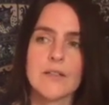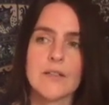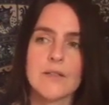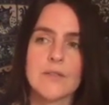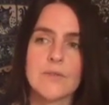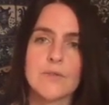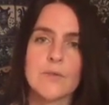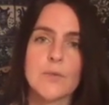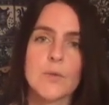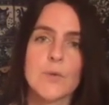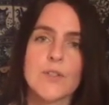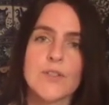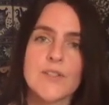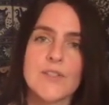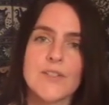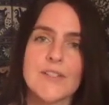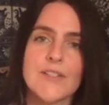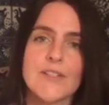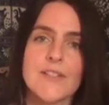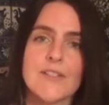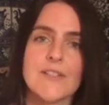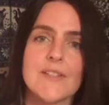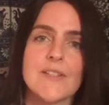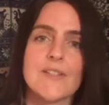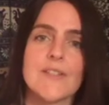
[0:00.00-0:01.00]

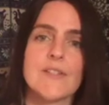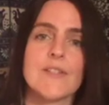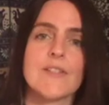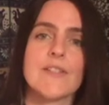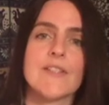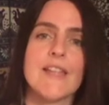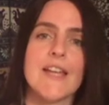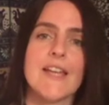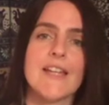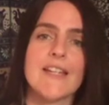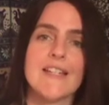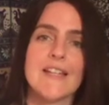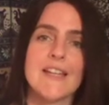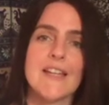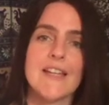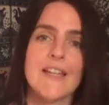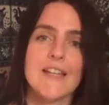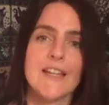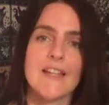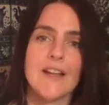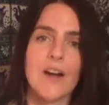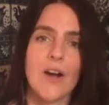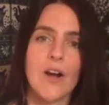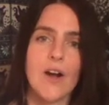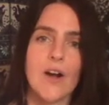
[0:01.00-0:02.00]
forces that
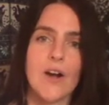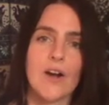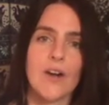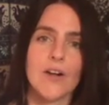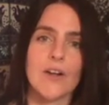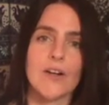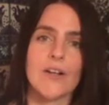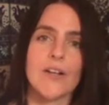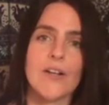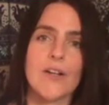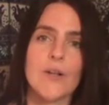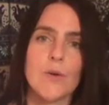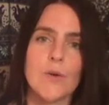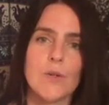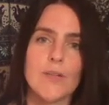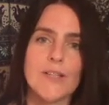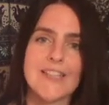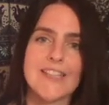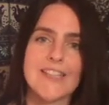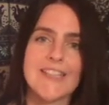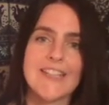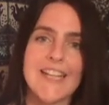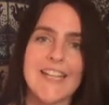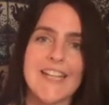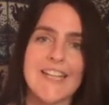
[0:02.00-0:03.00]
are
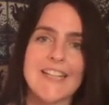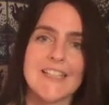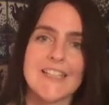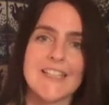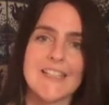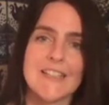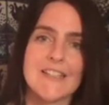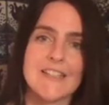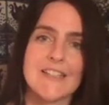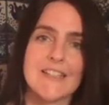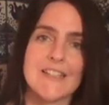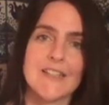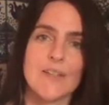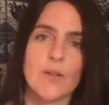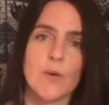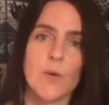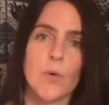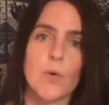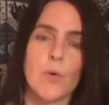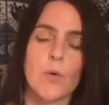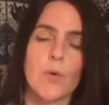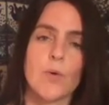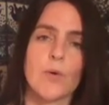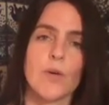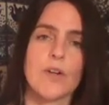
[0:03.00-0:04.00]
latent
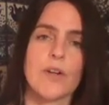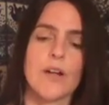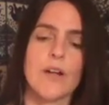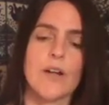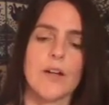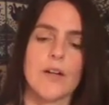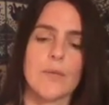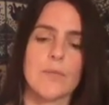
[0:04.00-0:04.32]
or